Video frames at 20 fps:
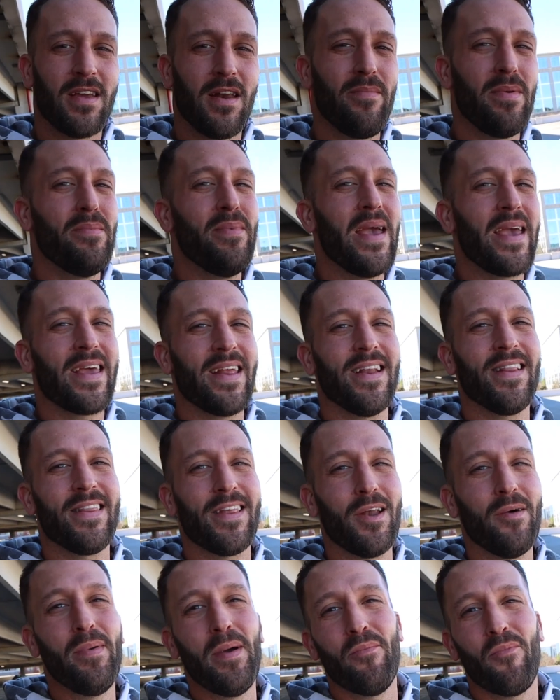Gonna be making a
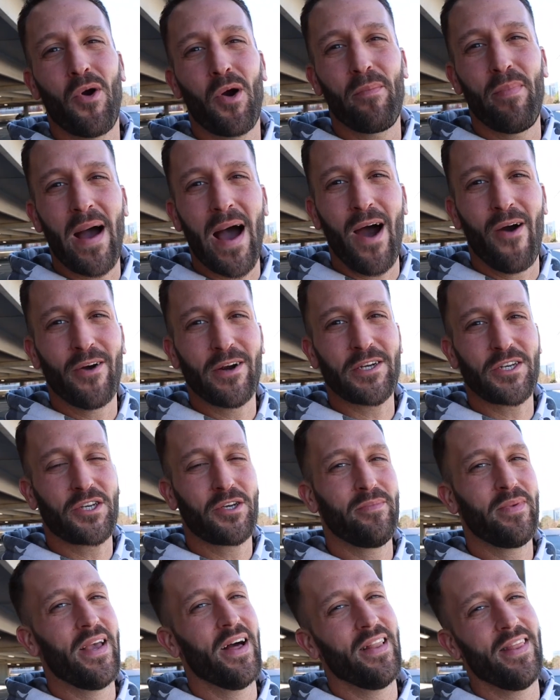little bit more power. It
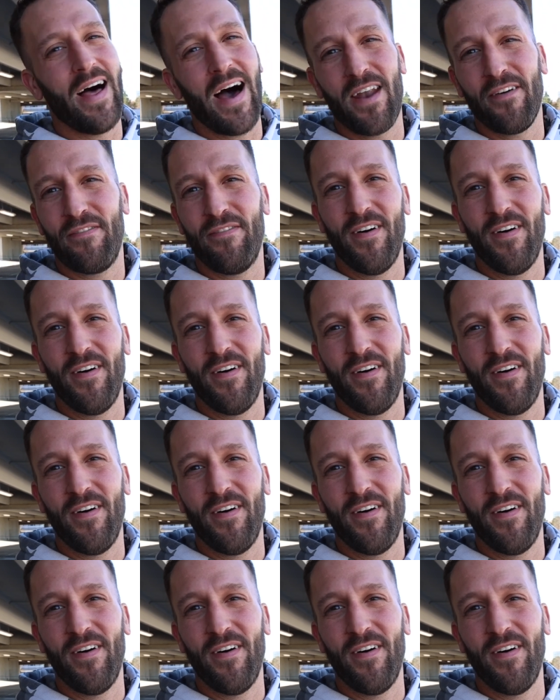should be a lot of